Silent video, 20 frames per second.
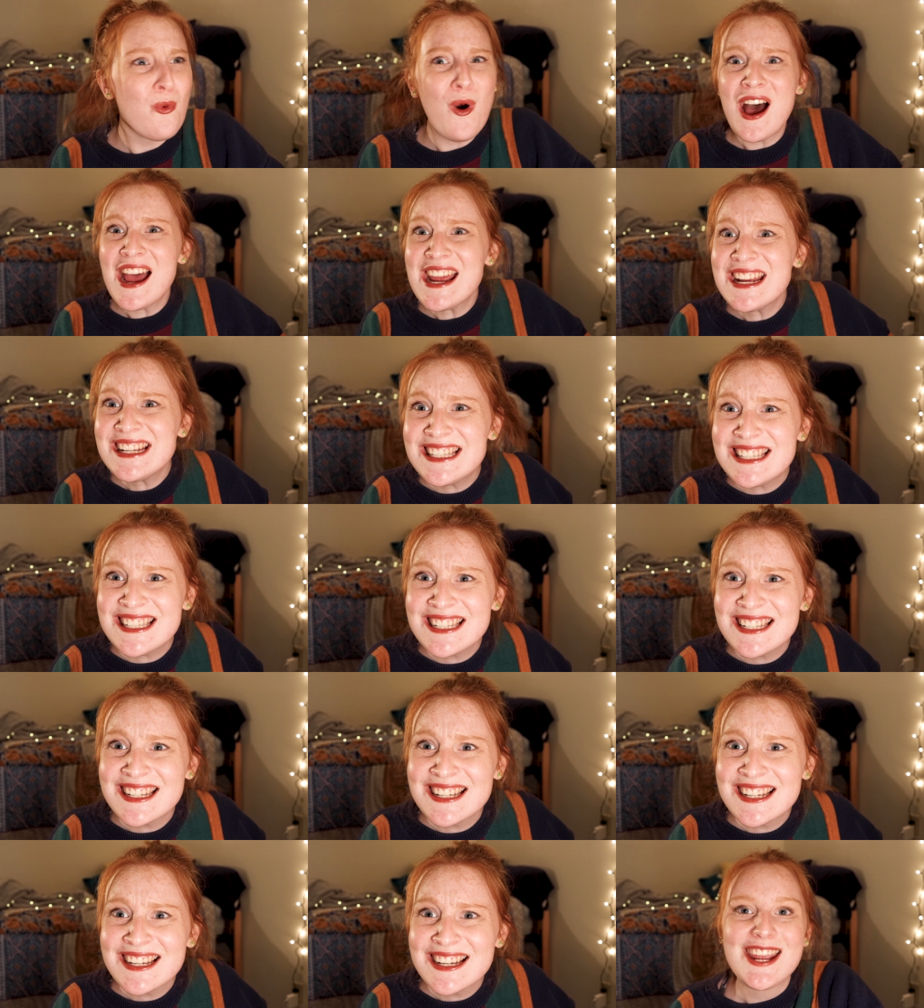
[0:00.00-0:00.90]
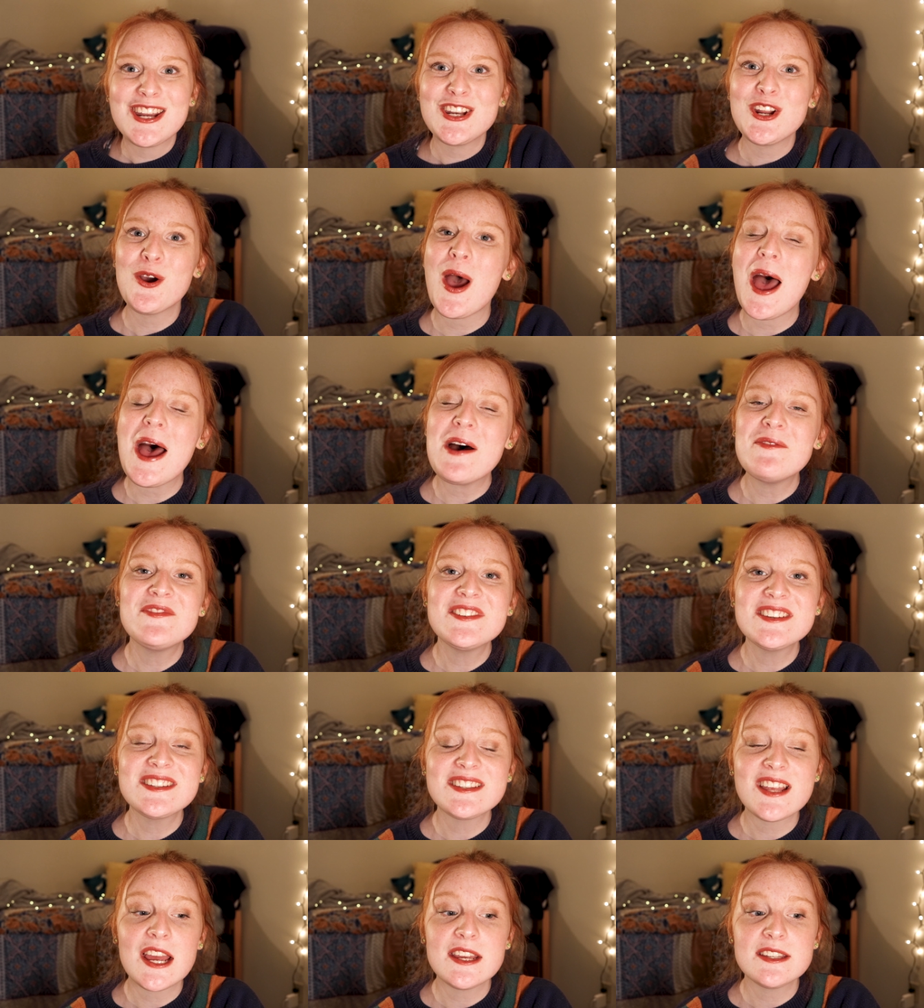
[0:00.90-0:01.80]
What? You know,
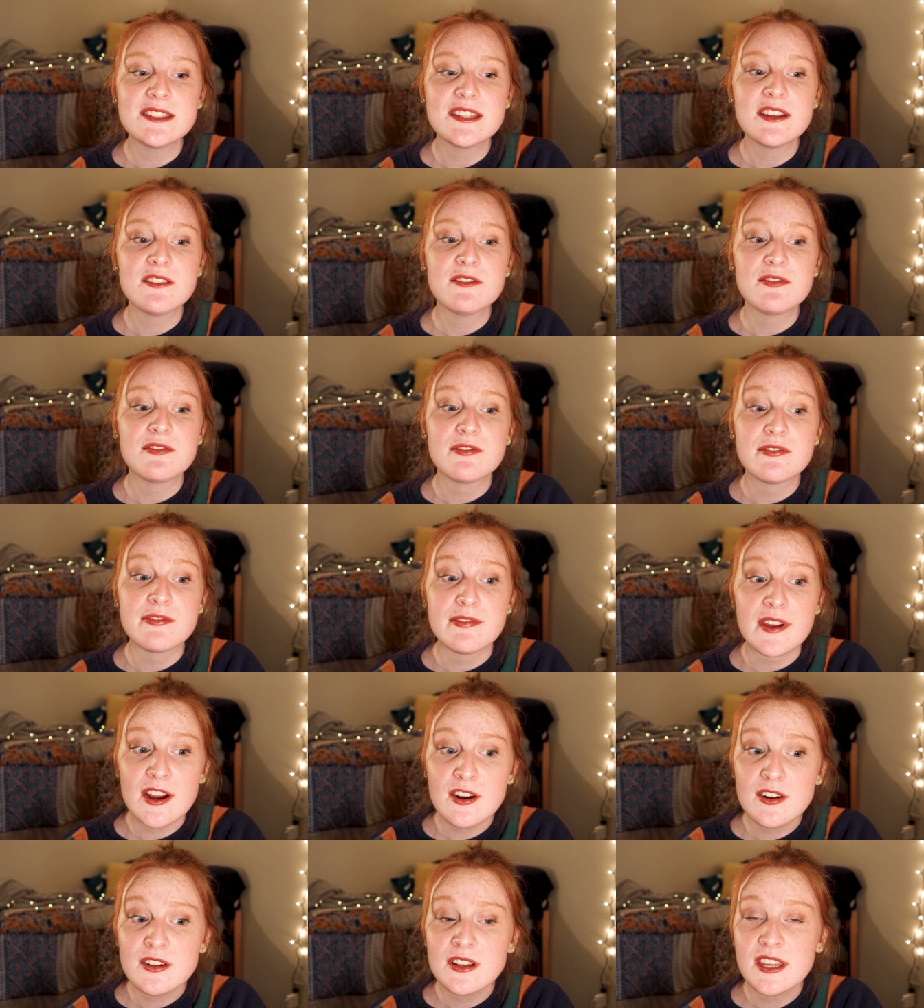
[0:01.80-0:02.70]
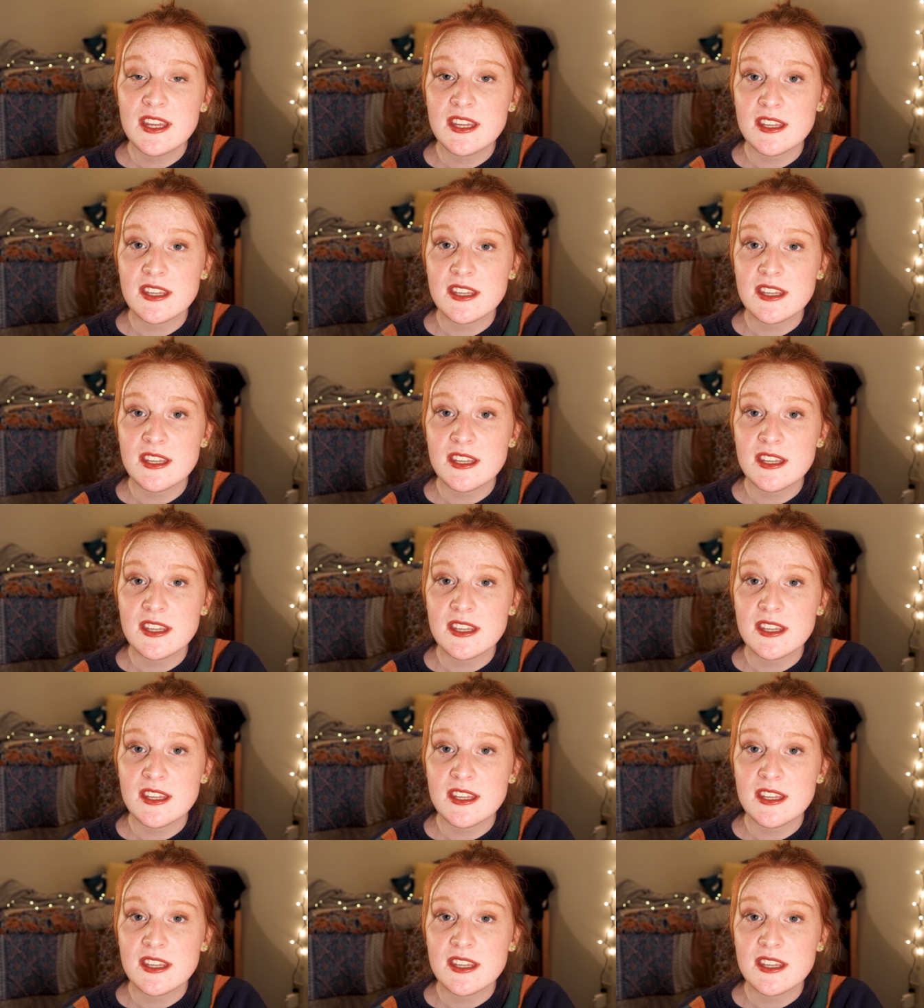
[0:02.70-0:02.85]
emphasizing fairly